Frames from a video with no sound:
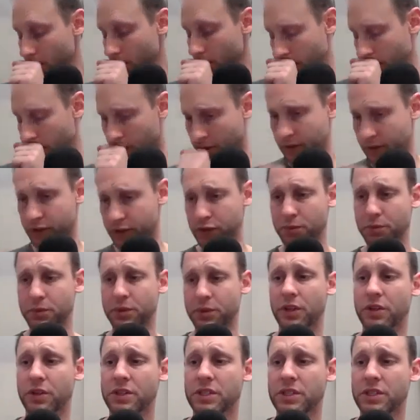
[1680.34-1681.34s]
excuse me
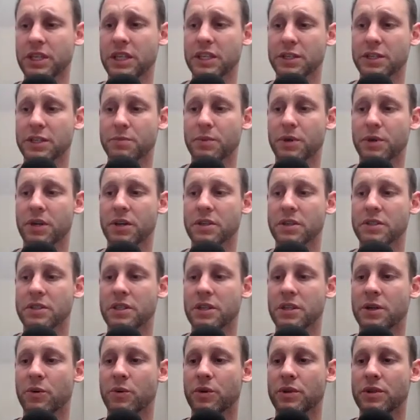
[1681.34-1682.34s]
that you say this because
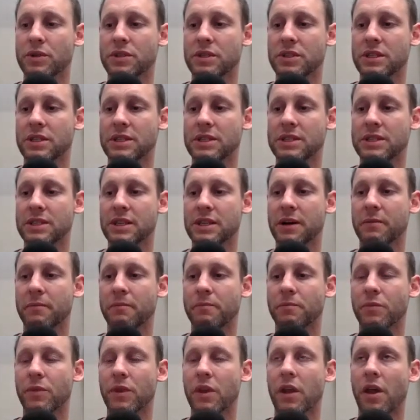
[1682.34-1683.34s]
there was this
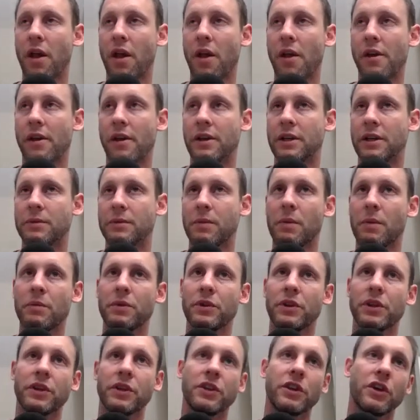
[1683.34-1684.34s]

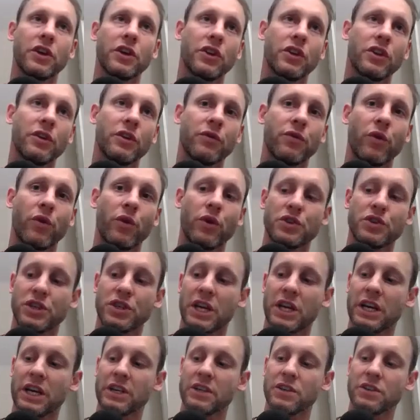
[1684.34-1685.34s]
remember the
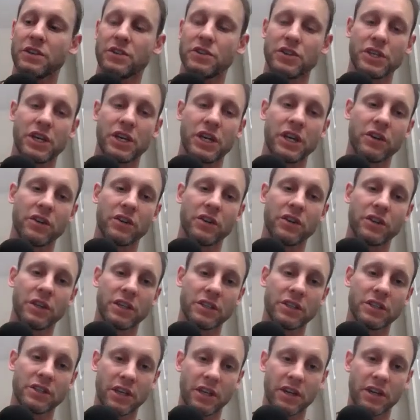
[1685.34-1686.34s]
4chan channel, the
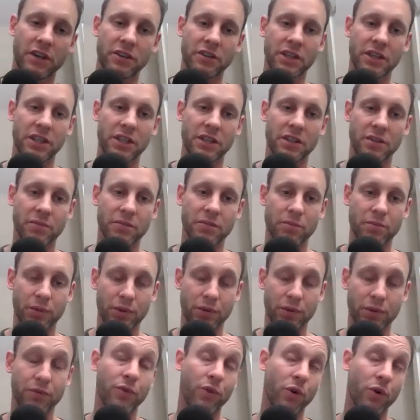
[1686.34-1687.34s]
insider that
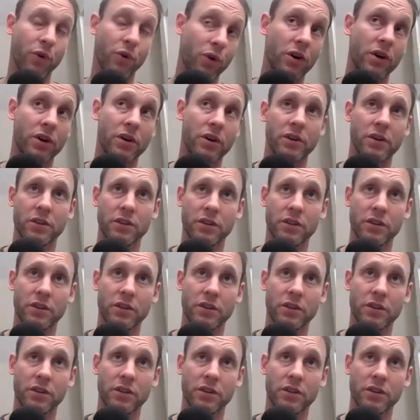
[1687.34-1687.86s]
before